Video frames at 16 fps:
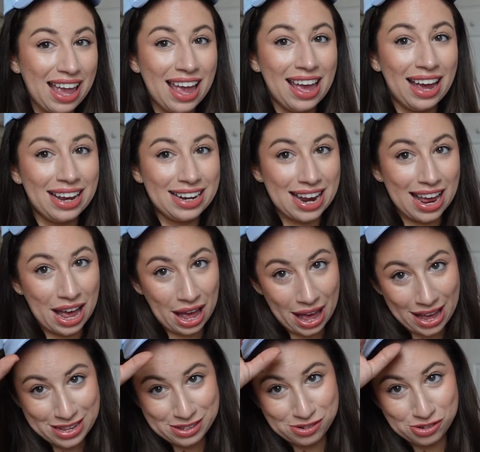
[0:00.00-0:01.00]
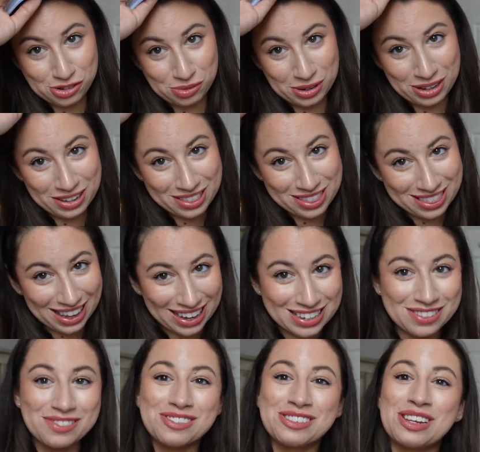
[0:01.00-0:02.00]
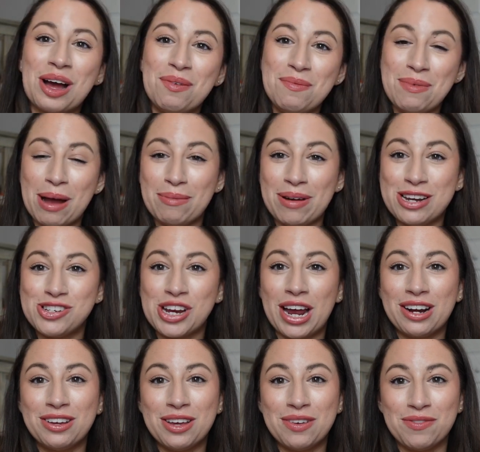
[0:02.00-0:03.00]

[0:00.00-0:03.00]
And as usual, thanks for stopping by my channel.